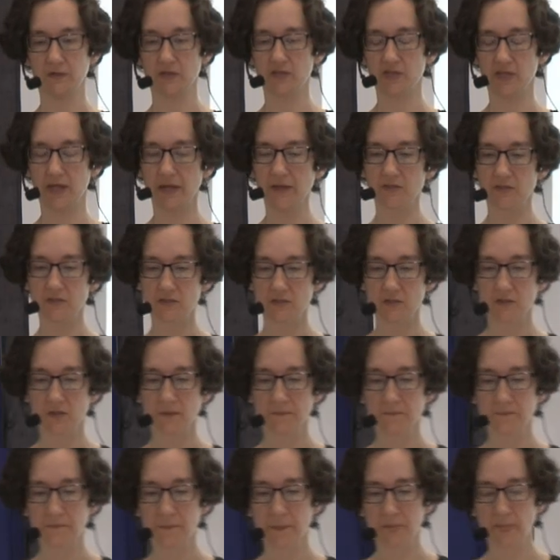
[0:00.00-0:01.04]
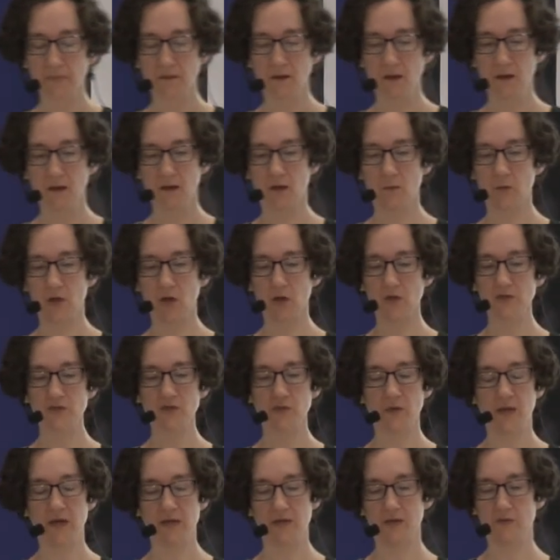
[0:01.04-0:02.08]
text. We also
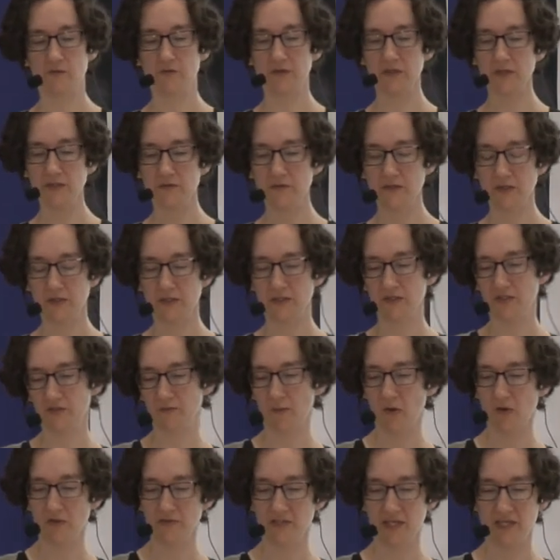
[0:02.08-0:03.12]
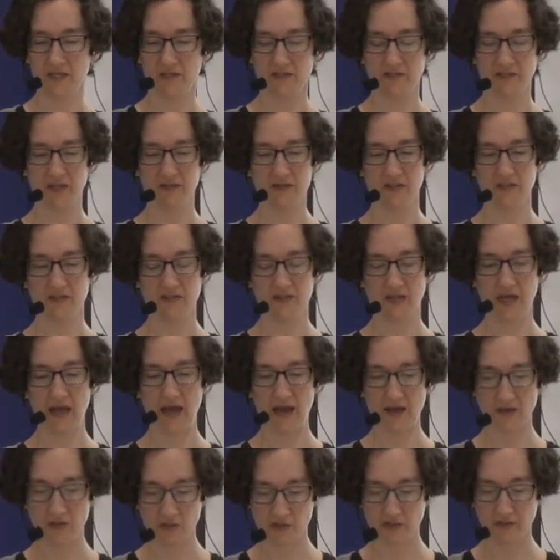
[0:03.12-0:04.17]
had a really, really small data set that's
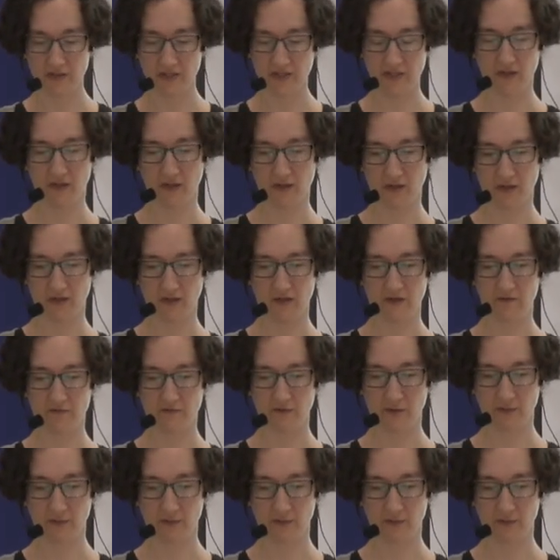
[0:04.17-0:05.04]
actually from